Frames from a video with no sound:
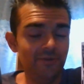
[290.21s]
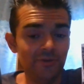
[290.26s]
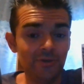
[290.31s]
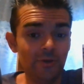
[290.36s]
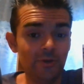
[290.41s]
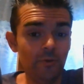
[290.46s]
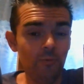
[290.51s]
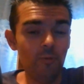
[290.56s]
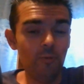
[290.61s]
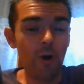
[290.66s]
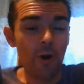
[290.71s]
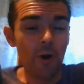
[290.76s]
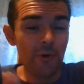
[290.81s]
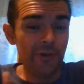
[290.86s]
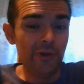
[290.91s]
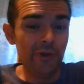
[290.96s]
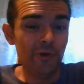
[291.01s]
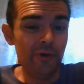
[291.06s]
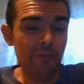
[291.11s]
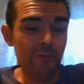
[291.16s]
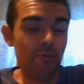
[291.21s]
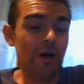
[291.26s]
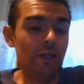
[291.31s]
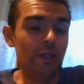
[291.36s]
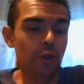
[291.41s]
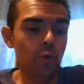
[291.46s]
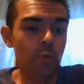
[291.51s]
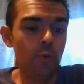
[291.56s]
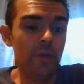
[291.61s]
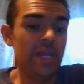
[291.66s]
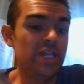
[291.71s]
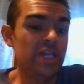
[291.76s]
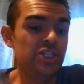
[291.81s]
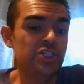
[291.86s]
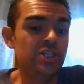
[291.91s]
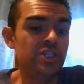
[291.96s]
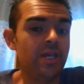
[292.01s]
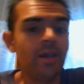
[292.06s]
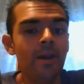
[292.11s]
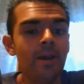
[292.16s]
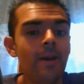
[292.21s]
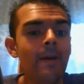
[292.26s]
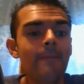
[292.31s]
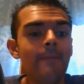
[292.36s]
you know, Wario and Waluigi,